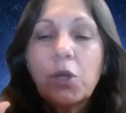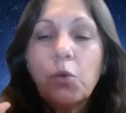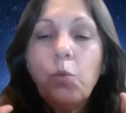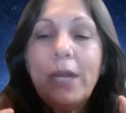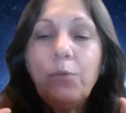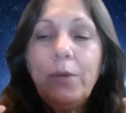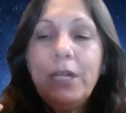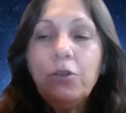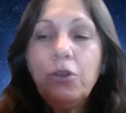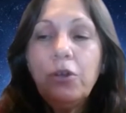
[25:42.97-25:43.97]
So when
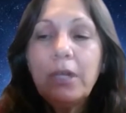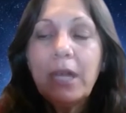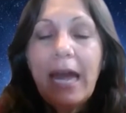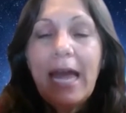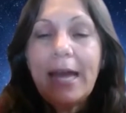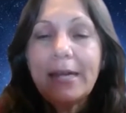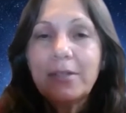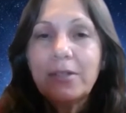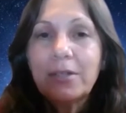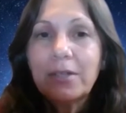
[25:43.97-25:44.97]
we look at
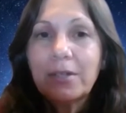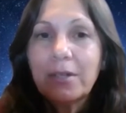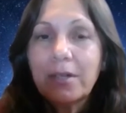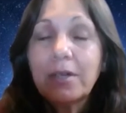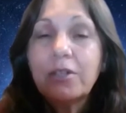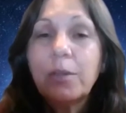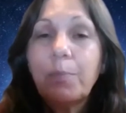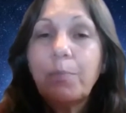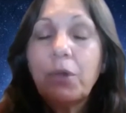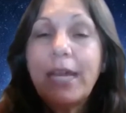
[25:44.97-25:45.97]

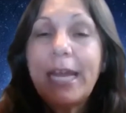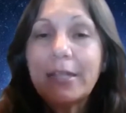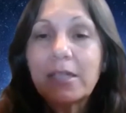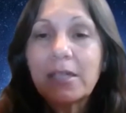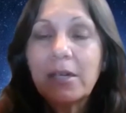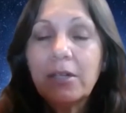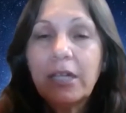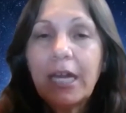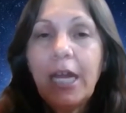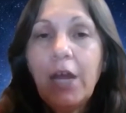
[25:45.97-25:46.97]
the plants
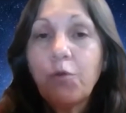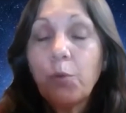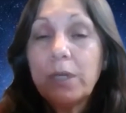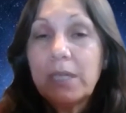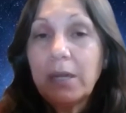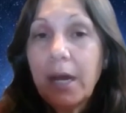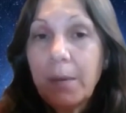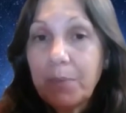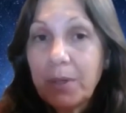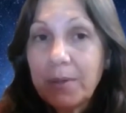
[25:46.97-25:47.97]
that have risen
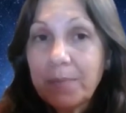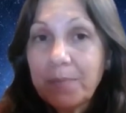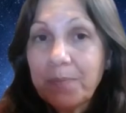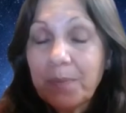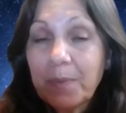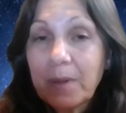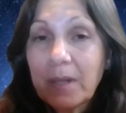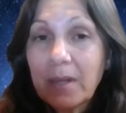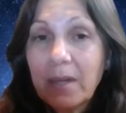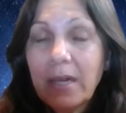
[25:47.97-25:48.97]
up,
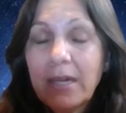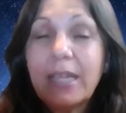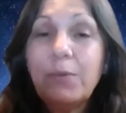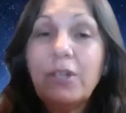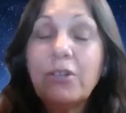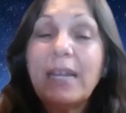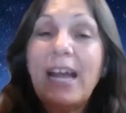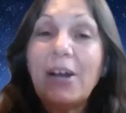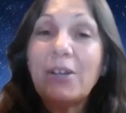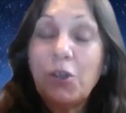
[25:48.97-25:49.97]
then we look at
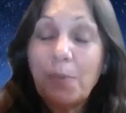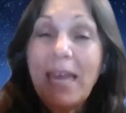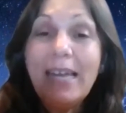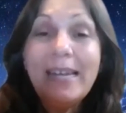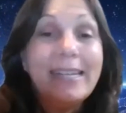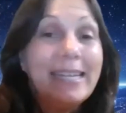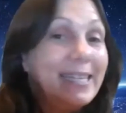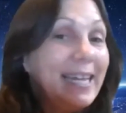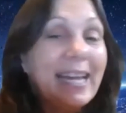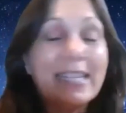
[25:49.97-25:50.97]
how
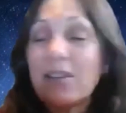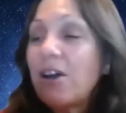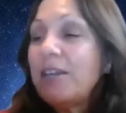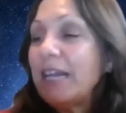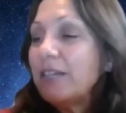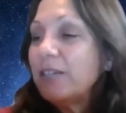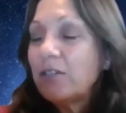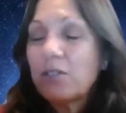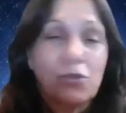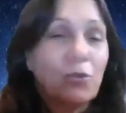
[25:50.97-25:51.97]
humanity has gone and
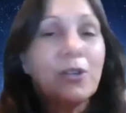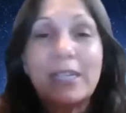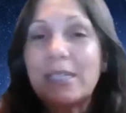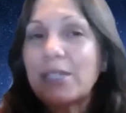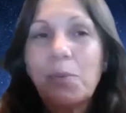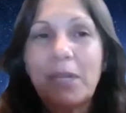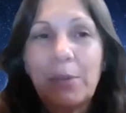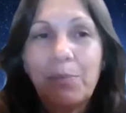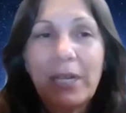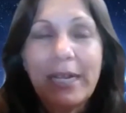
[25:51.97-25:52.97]
destroyed so
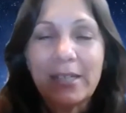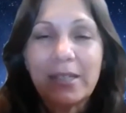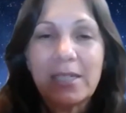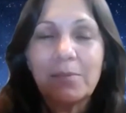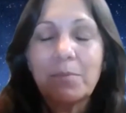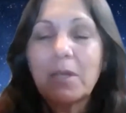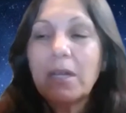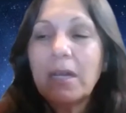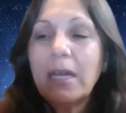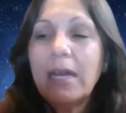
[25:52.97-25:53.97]
many plants.
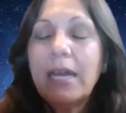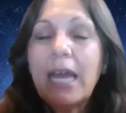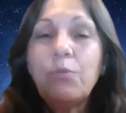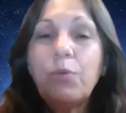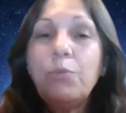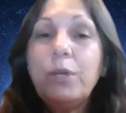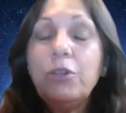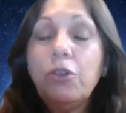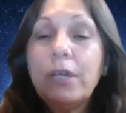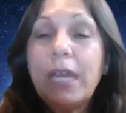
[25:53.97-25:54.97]
And when we
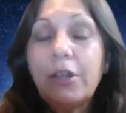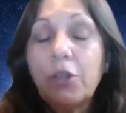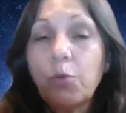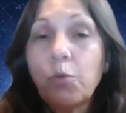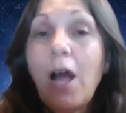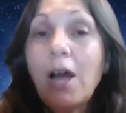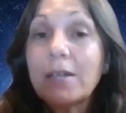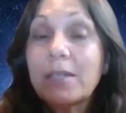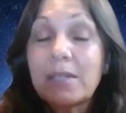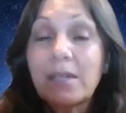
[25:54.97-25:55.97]
look at the
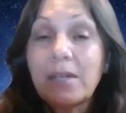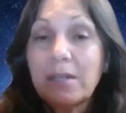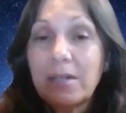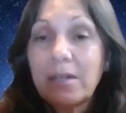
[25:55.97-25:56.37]
rocks